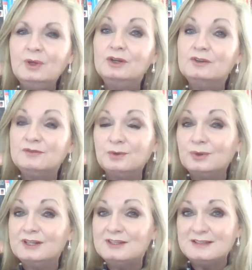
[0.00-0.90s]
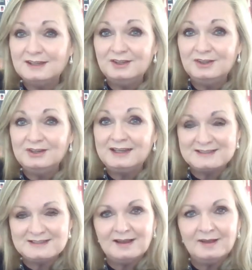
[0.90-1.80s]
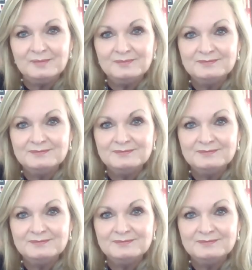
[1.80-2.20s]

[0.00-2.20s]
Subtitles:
look forward to seeing you next time.